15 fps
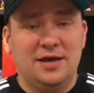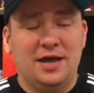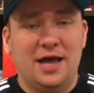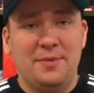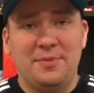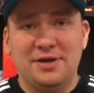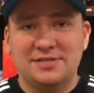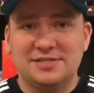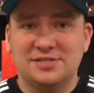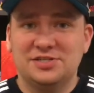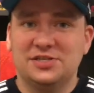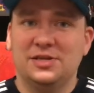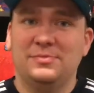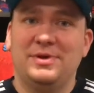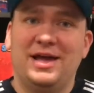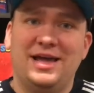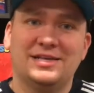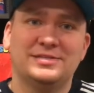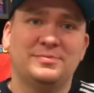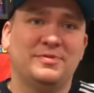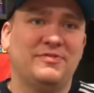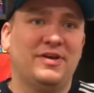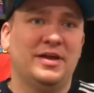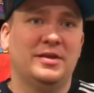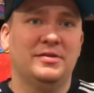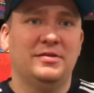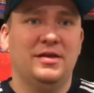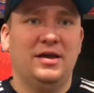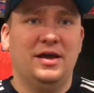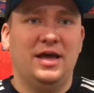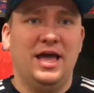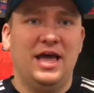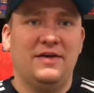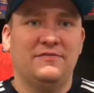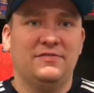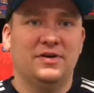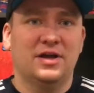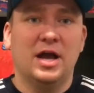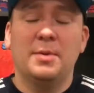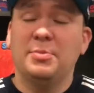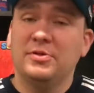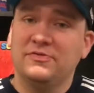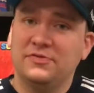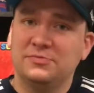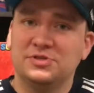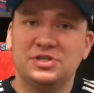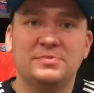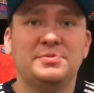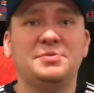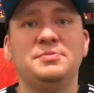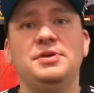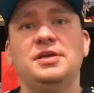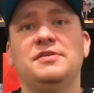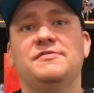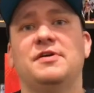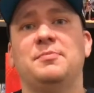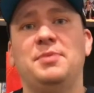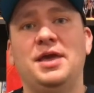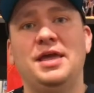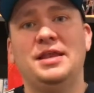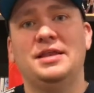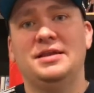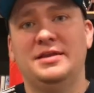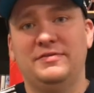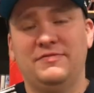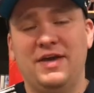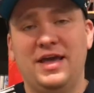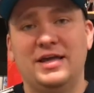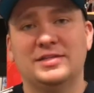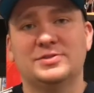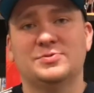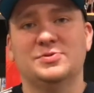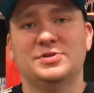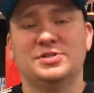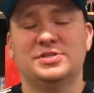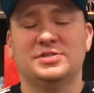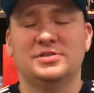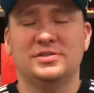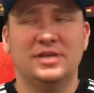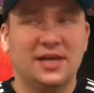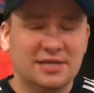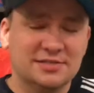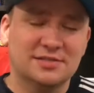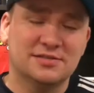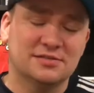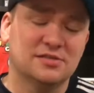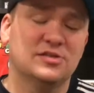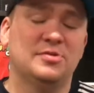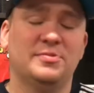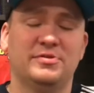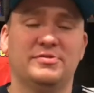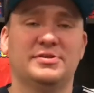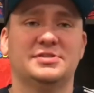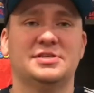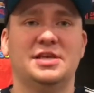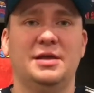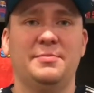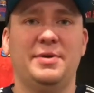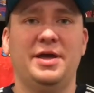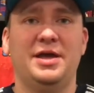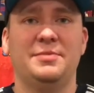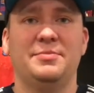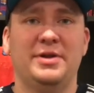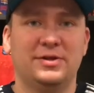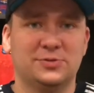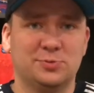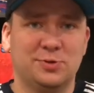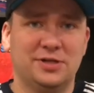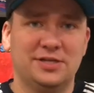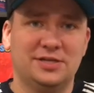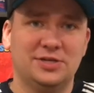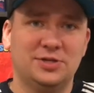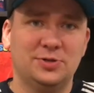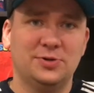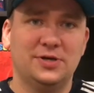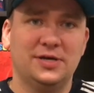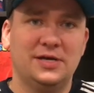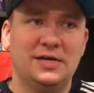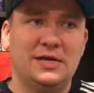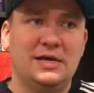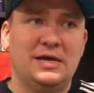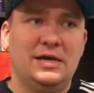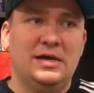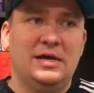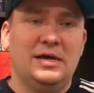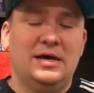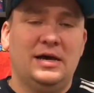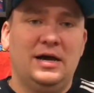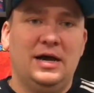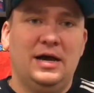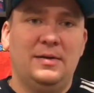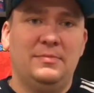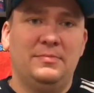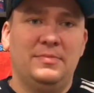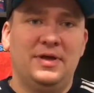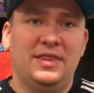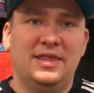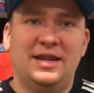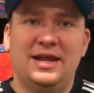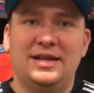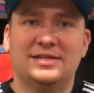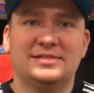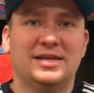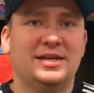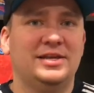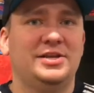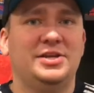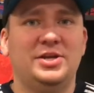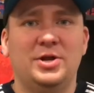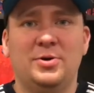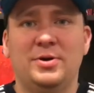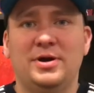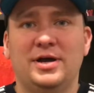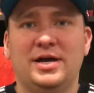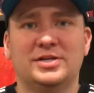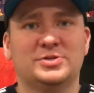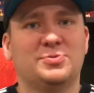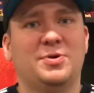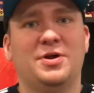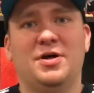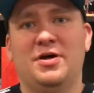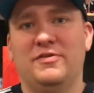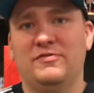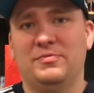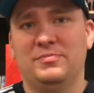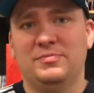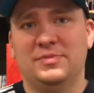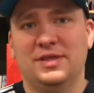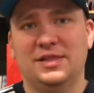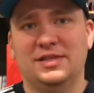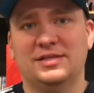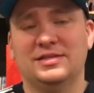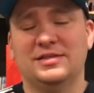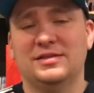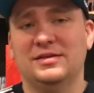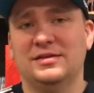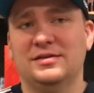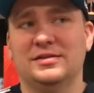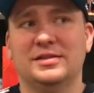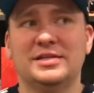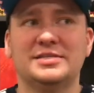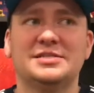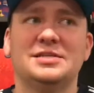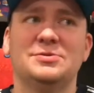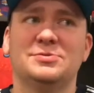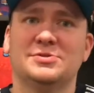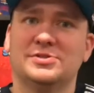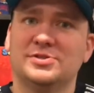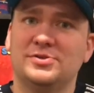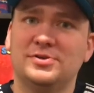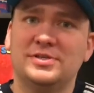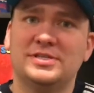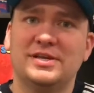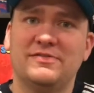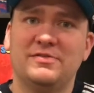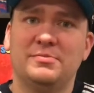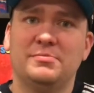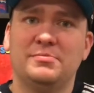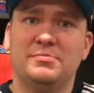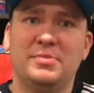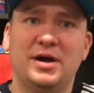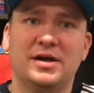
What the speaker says: I messaged them. I asked them if I could have a couple of them shipped to me if I paid in advance, which, yes, is a little bit risky on my end, but I was willing to do it. And then I decided, you know what? I just want all of them. The listing was 37